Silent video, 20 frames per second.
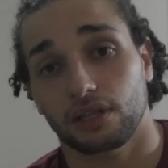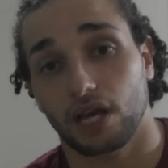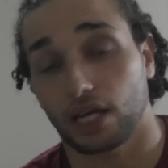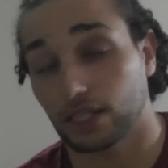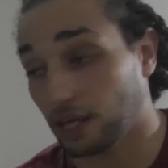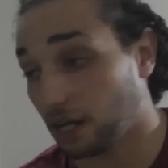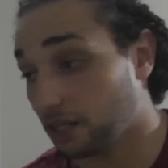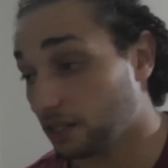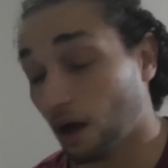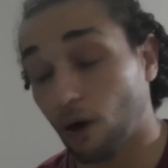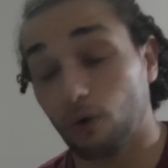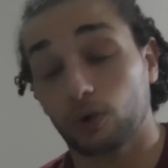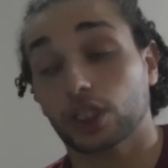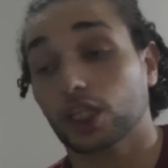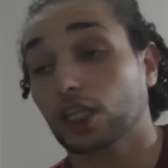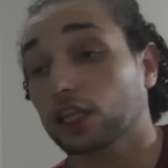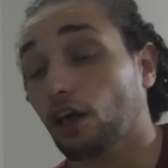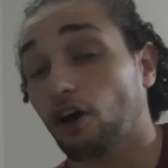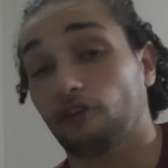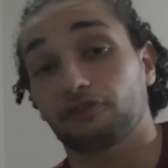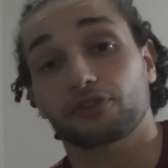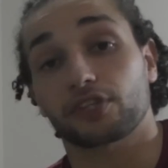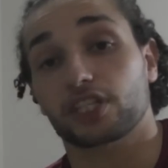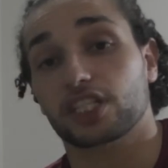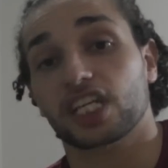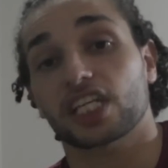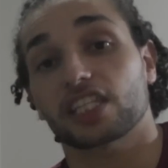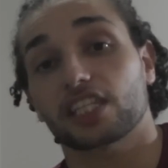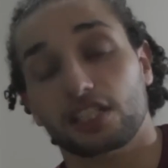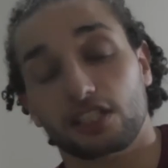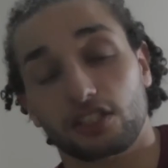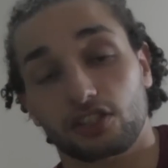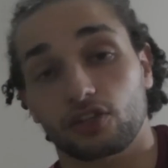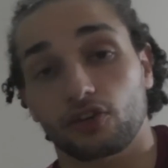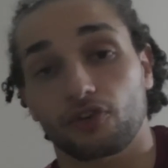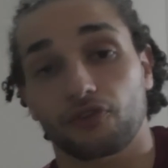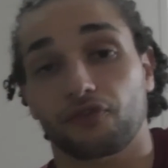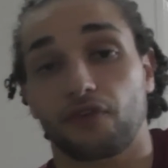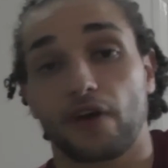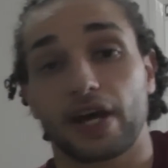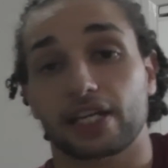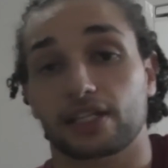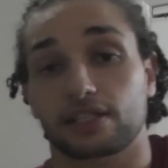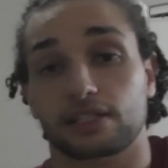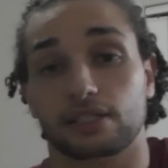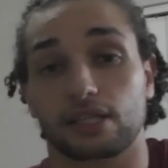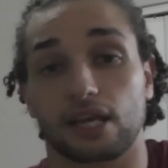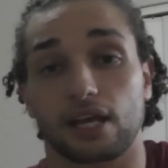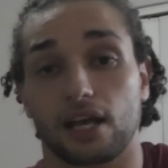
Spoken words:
And I would love to say this to your face.